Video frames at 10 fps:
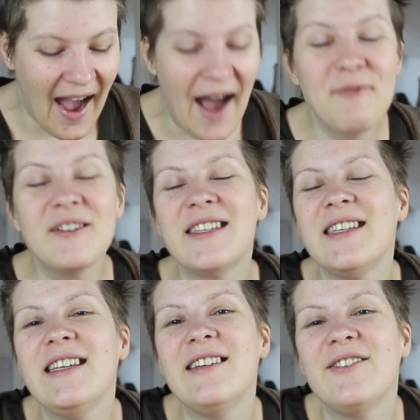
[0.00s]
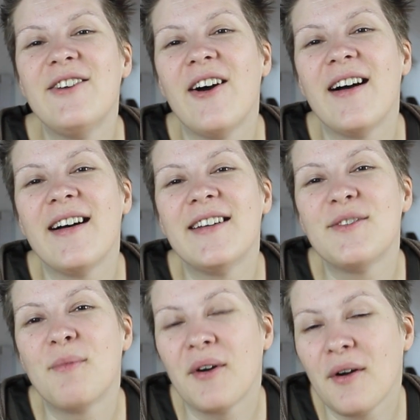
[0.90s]
I will see you
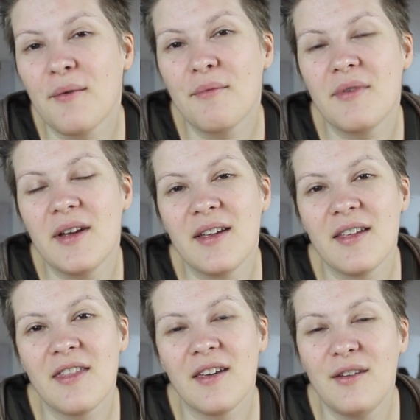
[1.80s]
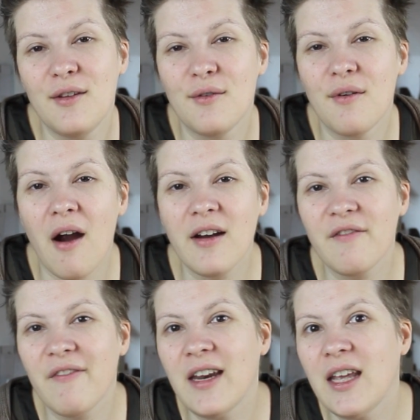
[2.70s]
tomorrow with a new
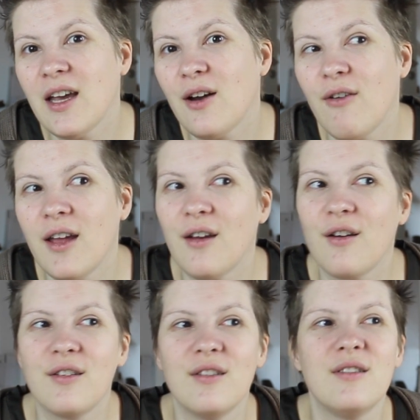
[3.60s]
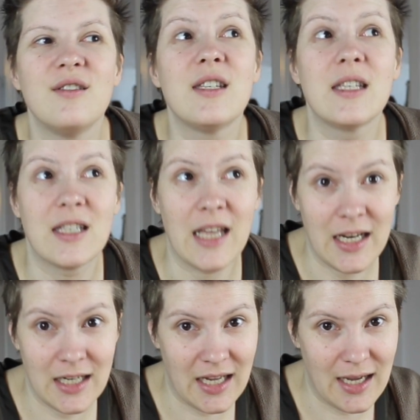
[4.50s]
art video and on
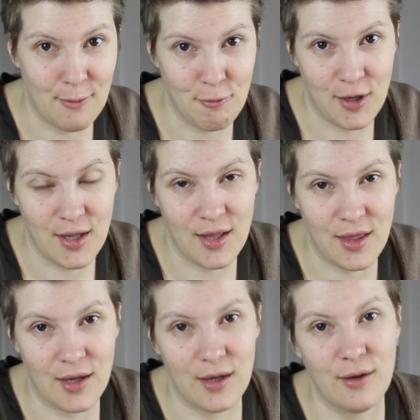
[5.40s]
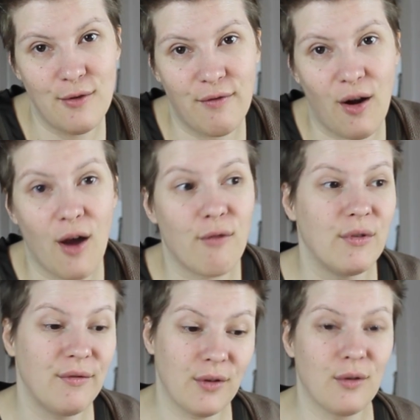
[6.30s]
Saturday with a new vlog
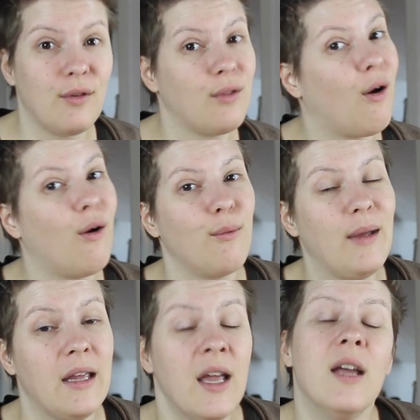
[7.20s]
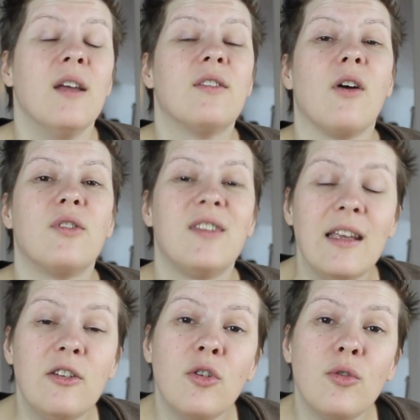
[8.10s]
reviewing the whole week. So
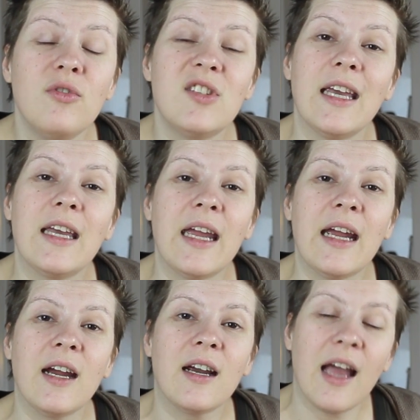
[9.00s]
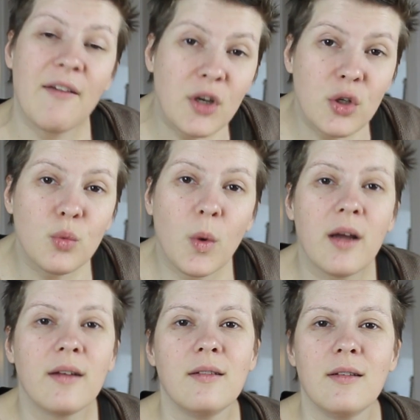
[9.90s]
stay tuned, take care, have a good
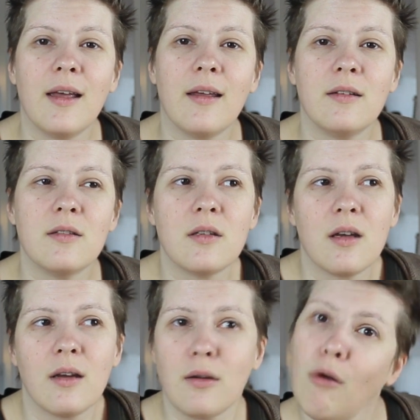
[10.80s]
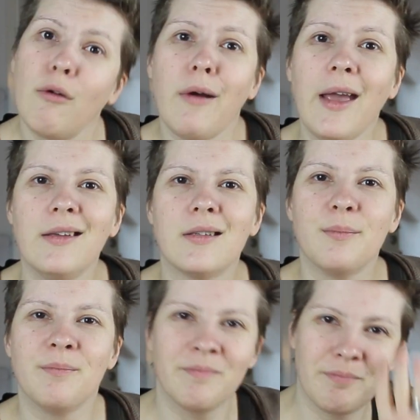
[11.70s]
one, and go create.
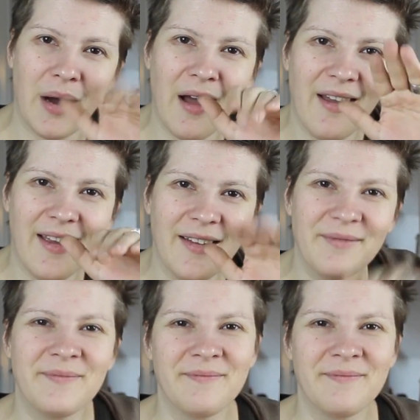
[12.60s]
Bye!